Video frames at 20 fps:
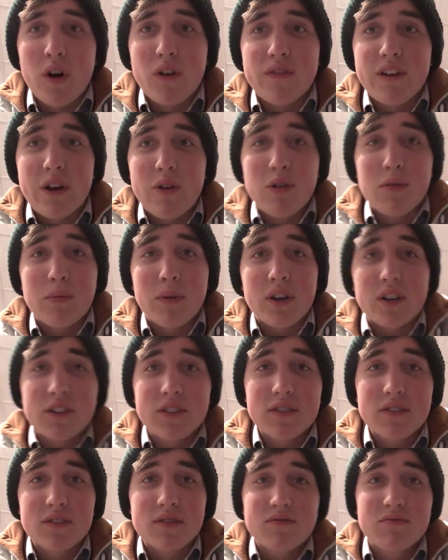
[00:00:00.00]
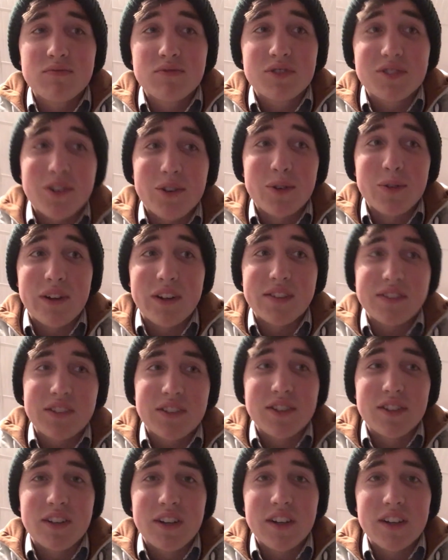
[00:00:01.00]
12-hour mark, so that's
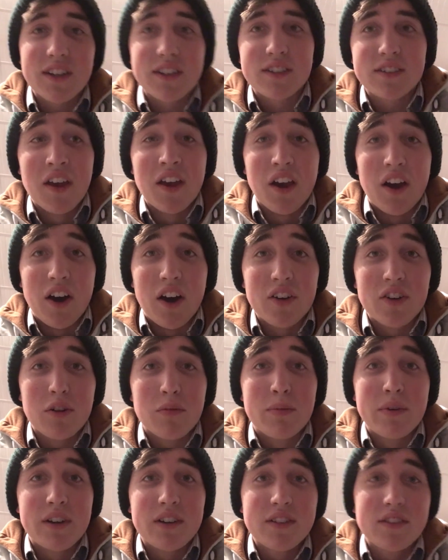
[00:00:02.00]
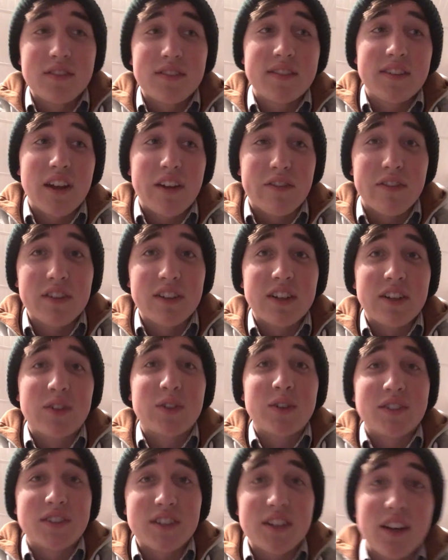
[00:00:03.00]
good, I guess. Hunger pain's definitely
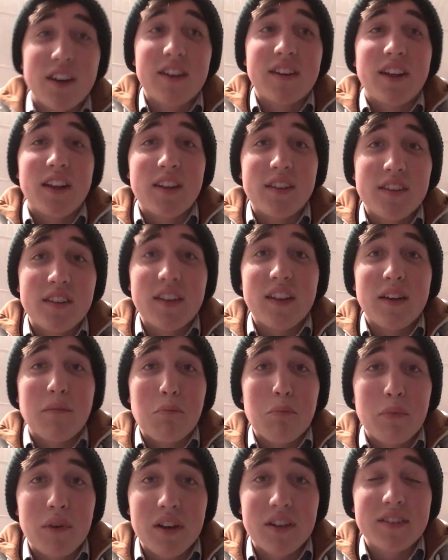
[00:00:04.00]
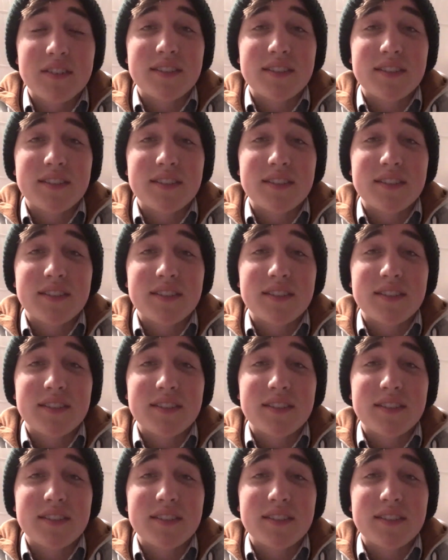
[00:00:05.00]
increasing in intensity, like, big